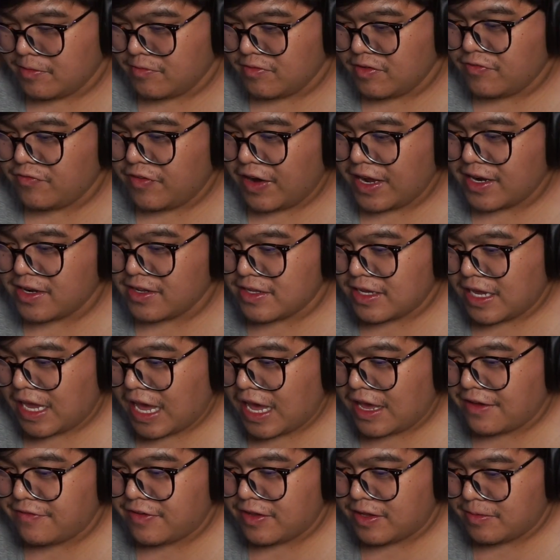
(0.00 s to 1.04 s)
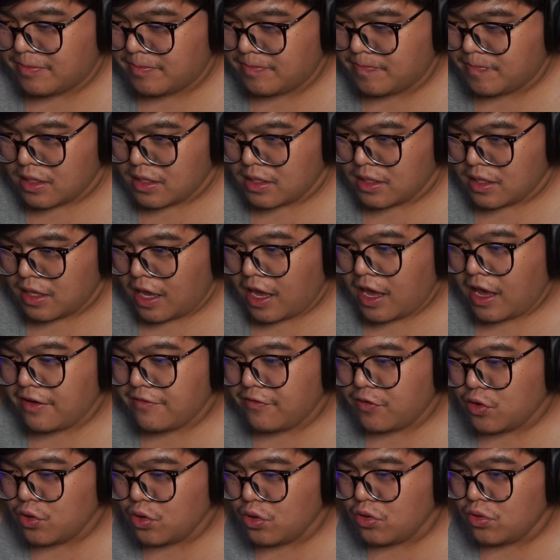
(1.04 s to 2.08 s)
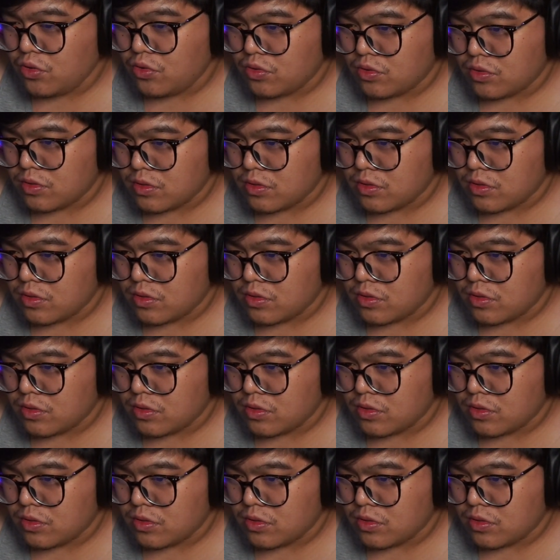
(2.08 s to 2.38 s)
We finally have him. Have who?